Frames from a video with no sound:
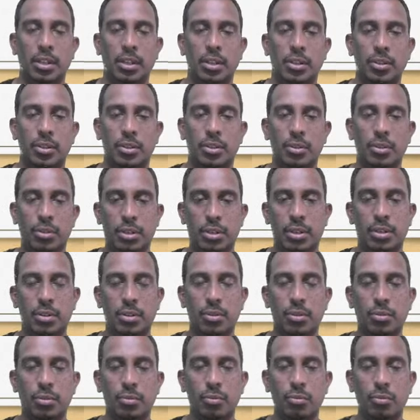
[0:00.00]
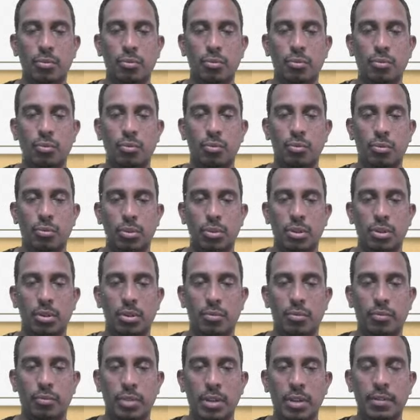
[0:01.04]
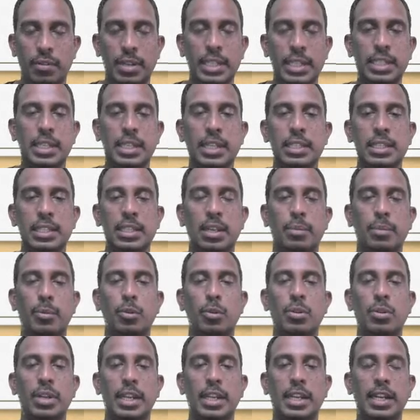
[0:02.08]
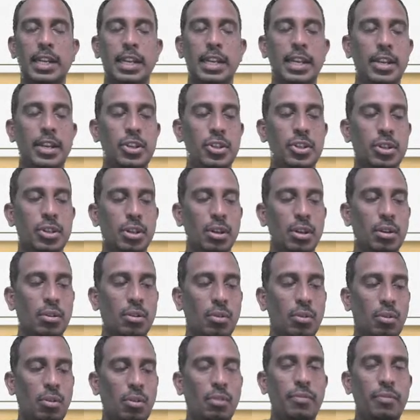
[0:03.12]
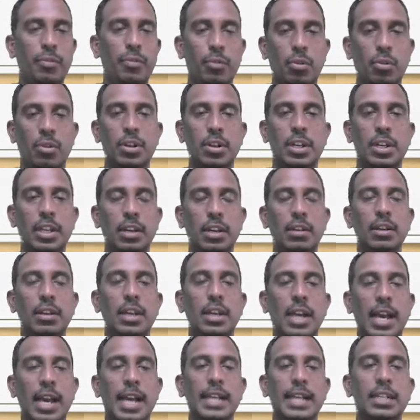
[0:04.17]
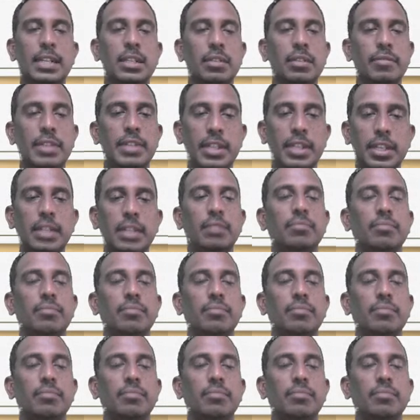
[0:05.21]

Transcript: So we have discussed about regulation of cardiac activity.